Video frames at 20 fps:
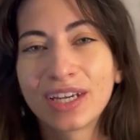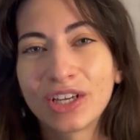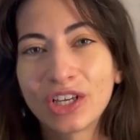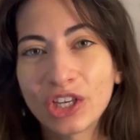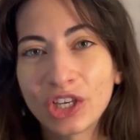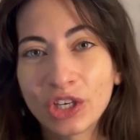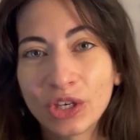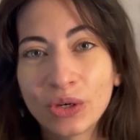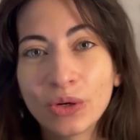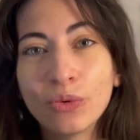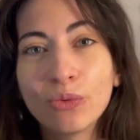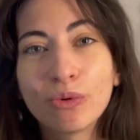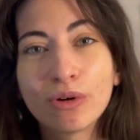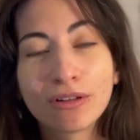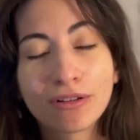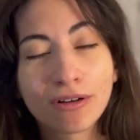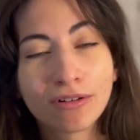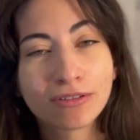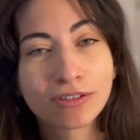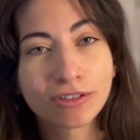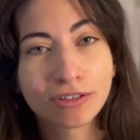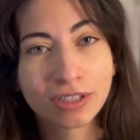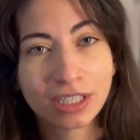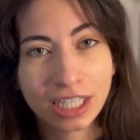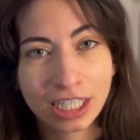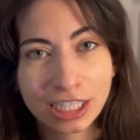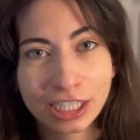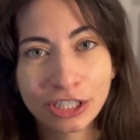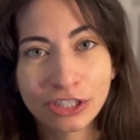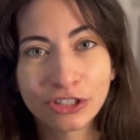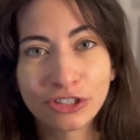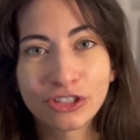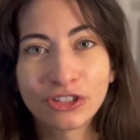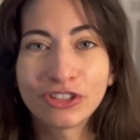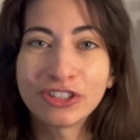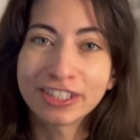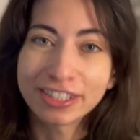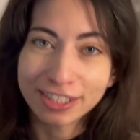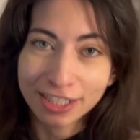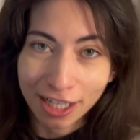You will also need
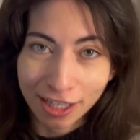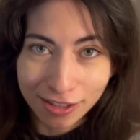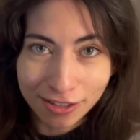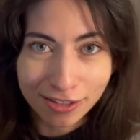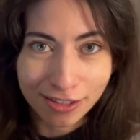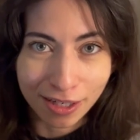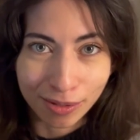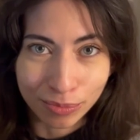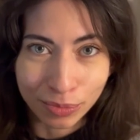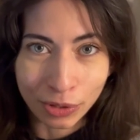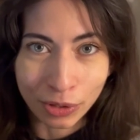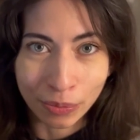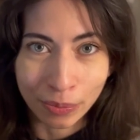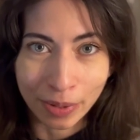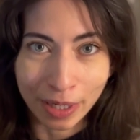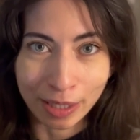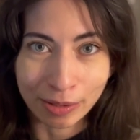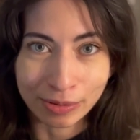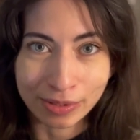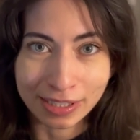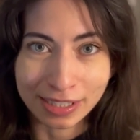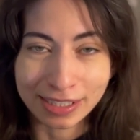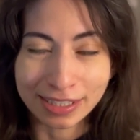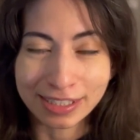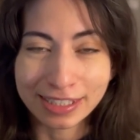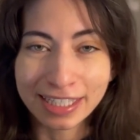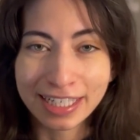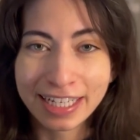to tell someone about it,